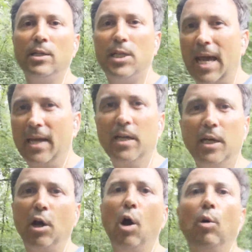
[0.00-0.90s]
to
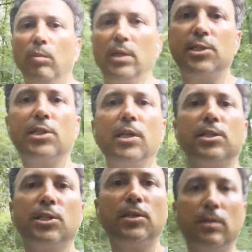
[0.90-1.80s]
ending
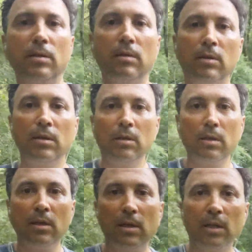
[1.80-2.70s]
homelessness.
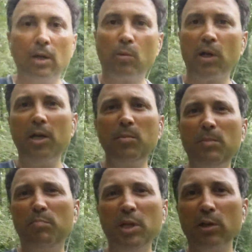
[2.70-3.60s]
And we're going to
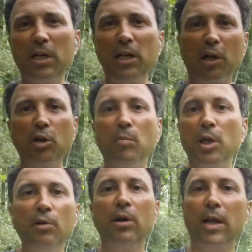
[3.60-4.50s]
be building a
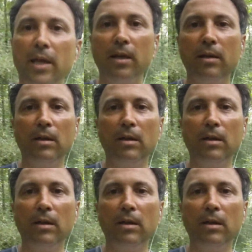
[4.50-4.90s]
community